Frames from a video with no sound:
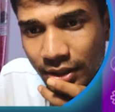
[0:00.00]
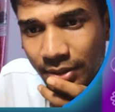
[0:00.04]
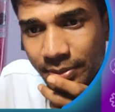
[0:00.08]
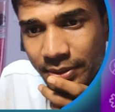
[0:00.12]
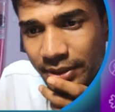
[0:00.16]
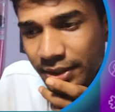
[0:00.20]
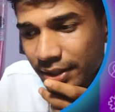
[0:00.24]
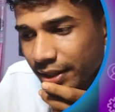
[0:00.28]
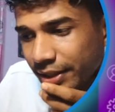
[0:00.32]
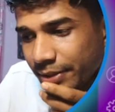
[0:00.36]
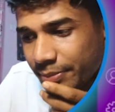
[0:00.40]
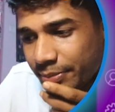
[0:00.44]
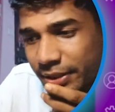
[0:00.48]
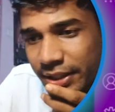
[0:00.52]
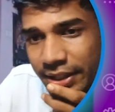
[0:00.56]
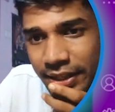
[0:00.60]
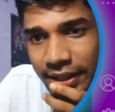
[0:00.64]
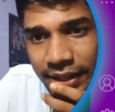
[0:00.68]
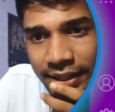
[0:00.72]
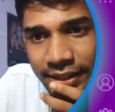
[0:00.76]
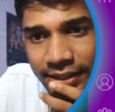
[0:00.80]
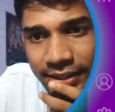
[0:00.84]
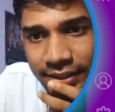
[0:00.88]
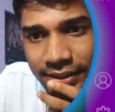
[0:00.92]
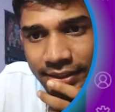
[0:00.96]
commit. Let me
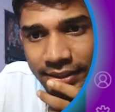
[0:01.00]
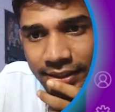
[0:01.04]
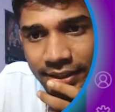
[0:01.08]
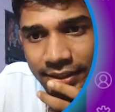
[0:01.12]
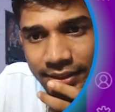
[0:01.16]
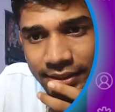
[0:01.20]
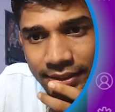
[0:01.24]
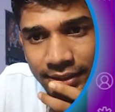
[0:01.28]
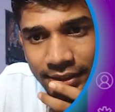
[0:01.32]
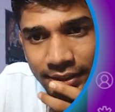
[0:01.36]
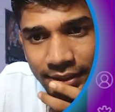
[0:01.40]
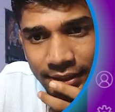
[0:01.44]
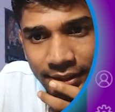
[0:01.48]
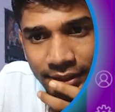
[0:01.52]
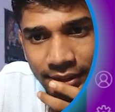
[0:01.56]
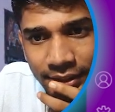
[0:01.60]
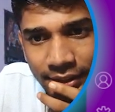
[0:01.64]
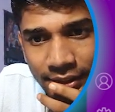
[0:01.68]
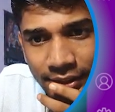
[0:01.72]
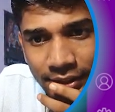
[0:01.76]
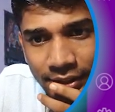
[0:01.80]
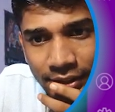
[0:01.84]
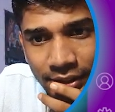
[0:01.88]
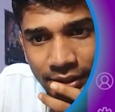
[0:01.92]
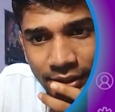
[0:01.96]
enter that
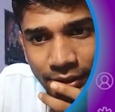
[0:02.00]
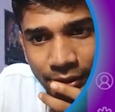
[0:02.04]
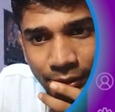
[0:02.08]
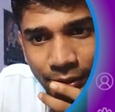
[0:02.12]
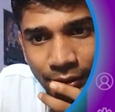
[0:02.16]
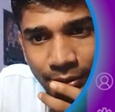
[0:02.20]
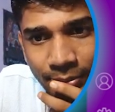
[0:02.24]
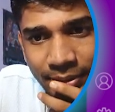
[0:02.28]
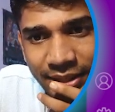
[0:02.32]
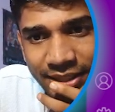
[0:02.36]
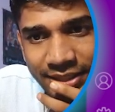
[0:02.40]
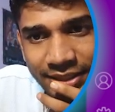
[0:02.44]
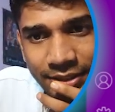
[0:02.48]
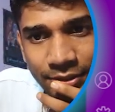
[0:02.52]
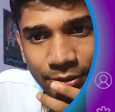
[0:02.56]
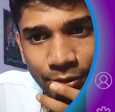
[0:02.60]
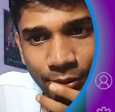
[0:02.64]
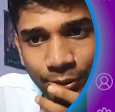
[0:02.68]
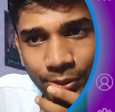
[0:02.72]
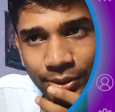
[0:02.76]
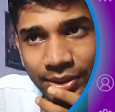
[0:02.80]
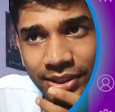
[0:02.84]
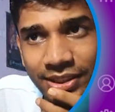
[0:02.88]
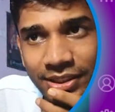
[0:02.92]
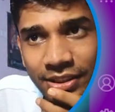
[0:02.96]
whole message.
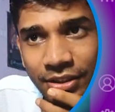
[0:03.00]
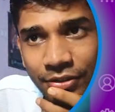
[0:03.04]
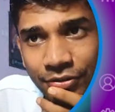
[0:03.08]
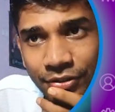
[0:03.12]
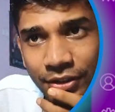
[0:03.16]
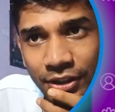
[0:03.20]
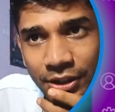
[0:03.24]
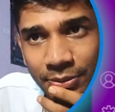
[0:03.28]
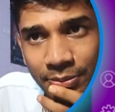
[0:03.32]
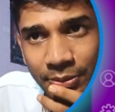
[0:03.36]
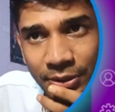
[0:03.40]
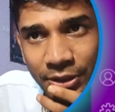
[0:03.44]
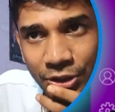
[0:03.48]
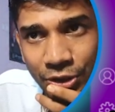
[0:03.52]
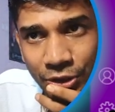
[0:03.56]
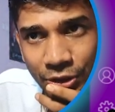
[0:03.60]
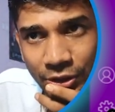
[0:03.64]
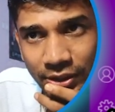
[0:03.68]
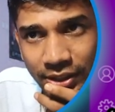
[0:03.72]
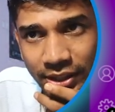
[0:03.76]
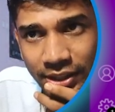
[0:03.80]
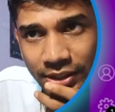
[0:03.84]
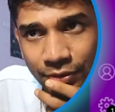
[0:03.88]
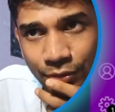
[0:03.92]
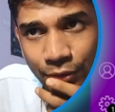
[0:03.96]
So this is the first
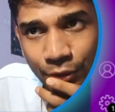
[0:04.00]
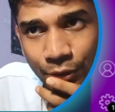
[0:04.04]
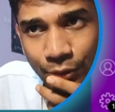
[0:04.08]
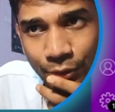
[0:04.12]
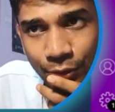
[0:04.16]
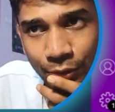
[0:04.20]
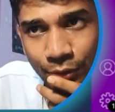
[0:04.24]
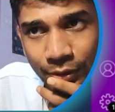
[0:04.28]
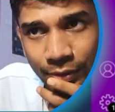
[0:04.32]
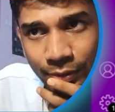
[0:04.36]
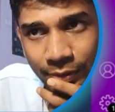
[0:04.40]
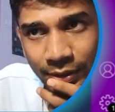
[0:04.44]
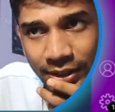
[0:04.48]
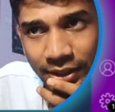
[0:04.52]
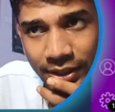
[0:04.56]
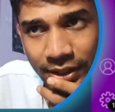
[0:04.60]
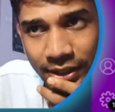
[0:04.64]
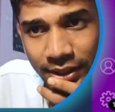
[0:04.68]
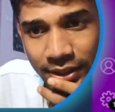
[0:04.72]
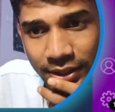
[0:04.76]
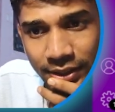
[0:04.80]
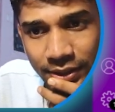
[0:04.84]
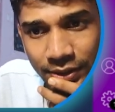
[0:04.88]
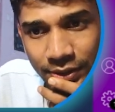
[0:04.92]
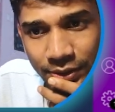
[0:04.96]
picture, right? 411.
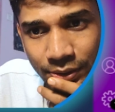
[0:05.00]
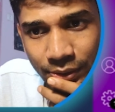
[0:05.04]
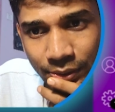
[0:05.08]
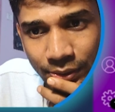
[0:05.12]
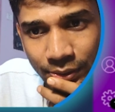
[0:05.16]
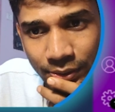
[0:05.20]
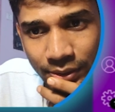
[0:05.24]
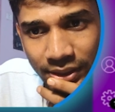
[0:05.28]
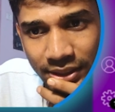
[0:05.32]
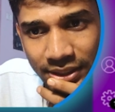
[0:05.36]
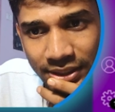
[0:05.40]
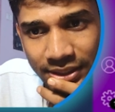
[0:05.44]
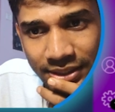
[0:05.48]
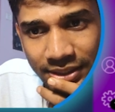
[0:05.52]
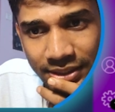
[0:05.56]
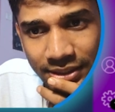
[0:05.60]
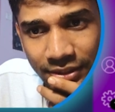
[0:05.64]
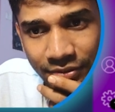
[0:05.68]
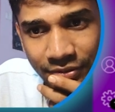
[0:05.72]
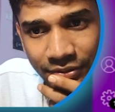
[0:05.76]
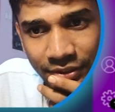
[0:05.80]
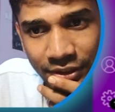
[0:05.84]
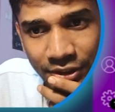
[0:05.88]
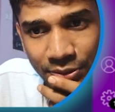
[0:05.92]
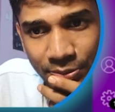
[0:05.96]
So this is
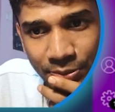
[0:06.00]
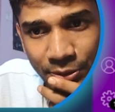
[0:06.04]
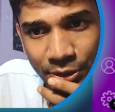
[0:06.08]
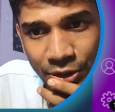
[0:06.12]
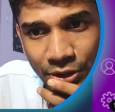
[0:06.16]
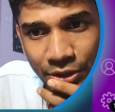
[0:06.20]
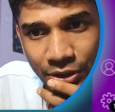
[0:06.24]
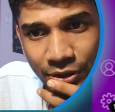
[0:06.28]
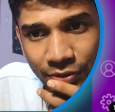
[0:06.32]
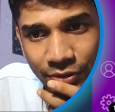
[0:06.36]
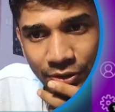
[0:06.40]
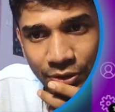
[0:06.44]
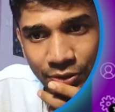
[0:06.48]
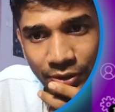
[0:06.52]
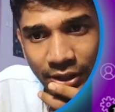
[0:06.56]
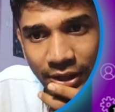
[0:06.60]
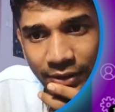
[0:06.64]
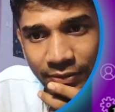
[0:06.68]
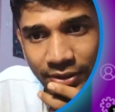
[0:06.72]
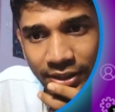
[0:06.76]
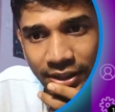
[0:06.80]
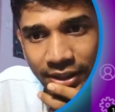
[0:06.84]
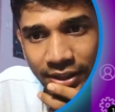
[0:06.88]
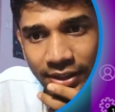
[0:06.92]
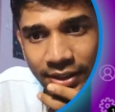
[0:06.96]
the first picture which we
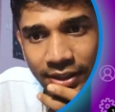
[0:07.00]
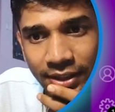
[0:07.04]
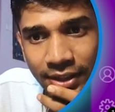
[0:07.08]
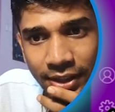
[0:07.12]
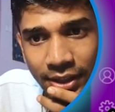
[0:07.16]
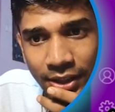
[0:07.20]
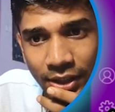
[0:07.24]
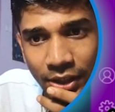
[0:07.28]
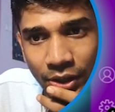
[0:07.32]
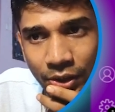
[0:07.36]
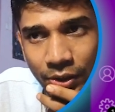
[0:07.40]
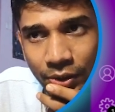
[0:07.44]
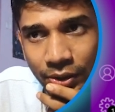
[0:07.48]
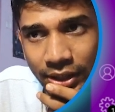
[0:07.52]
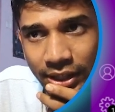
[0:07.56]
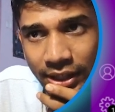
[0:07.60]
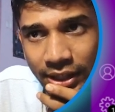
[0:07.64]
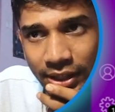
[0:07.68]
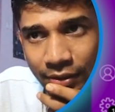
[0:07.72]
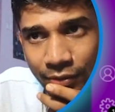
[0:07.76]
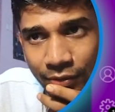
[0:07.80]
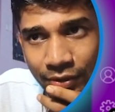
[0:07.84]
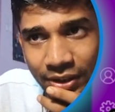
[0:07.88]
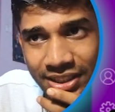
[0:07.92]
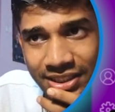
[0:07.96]
have taken.
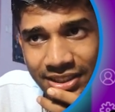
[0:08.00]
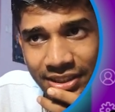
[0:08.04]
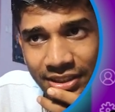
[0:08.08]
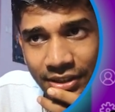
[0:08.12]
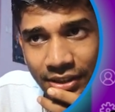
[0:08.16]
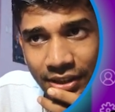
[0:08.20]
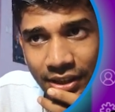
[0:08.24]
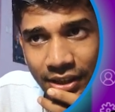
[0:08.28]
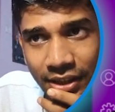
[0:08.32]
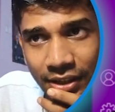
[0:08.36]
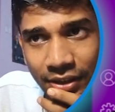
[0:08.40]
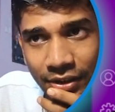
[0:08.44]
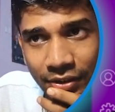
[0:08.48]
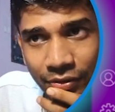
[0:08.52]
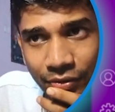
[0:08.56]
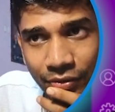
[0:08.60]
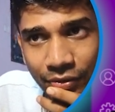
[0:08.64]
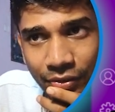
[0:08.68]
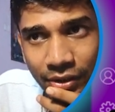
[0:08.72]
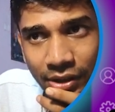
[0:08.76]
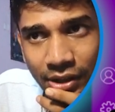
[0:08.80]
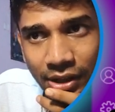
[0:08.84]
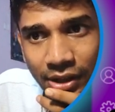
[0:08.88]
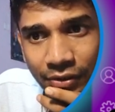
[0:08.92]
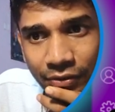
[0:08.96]
Okay, what's the
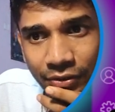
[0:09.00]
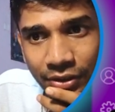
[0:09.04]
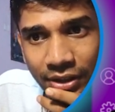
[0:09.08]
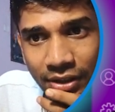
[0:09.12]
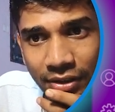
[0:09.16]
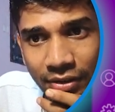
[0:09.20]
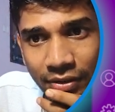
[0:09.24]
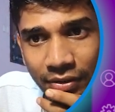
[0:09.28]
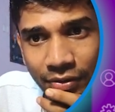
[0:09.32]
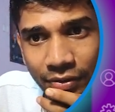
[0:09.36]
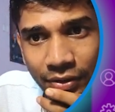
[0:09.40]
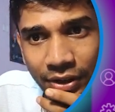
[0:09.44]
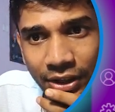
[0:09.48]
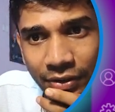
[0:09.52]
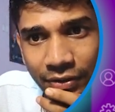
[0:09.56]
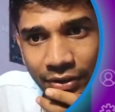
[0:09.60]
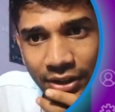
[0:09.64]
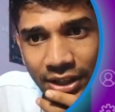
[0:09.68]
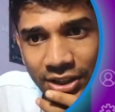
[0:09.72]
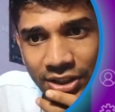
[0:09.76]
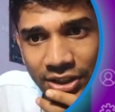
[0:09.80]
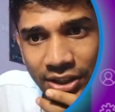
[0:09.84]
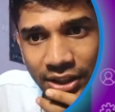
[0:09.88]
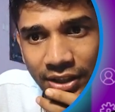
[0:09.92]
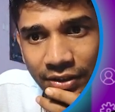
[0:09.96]
where we
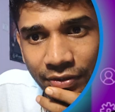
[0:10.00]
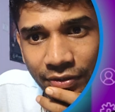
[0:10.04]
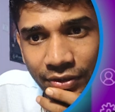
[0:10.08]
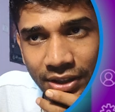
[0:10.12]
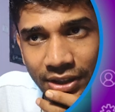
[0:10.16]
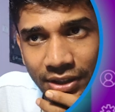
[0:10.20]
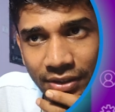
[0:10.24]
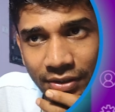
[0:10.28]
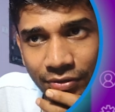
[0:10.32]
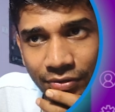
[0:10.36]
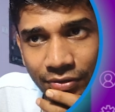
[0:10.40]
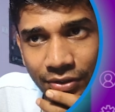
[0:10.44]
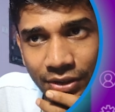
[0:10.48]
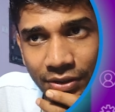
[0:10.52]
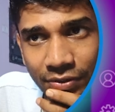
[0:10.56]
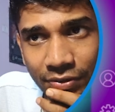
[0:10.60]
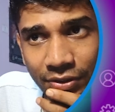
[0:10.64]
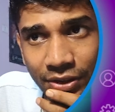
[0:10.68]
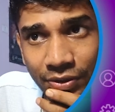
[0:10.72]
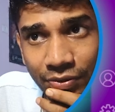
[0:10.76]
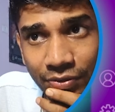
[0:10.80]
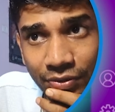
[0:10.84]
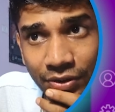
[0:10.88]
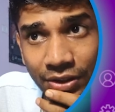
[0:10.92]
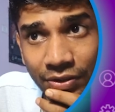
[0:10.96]
are checking
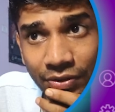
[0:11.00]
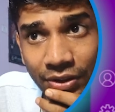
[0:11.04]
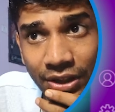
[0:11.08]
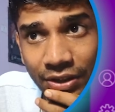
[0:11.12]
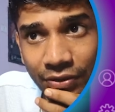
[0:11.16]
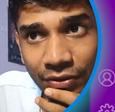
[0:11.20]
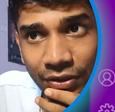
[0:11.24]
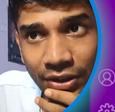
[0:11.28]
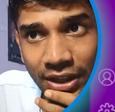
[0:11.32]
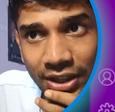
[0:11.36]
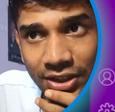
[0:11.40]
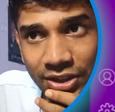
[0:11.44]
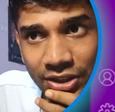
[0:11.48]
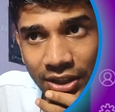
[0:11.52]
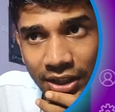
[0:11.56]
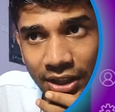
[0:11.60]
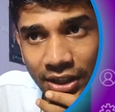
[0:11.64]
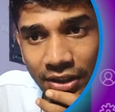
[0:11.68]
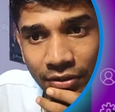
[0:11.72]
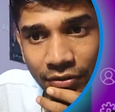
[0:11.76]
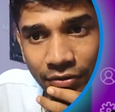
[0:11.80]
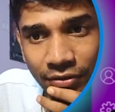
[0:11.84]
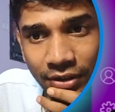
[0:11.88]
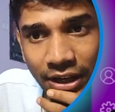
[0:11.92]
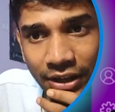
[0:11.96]
with what we are
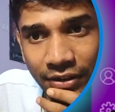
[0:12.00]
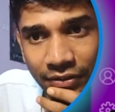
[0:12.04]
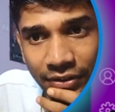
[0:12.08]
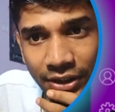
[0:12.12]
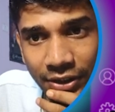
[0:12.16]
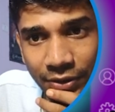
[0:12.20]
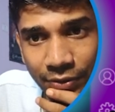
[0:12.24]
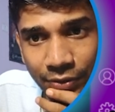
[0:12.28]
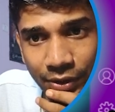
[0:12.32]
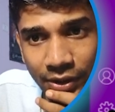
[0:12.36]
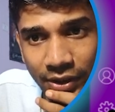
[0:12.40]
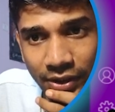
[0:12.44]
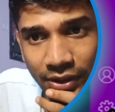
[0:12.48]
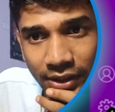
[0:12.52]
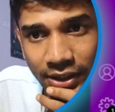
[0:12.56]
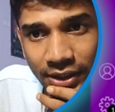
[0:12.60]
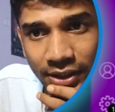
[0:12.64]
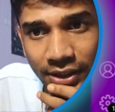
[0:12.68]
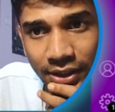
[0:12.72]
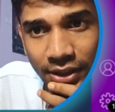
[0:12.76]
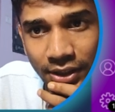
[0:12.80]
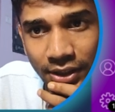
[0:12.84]
checking? 581, right?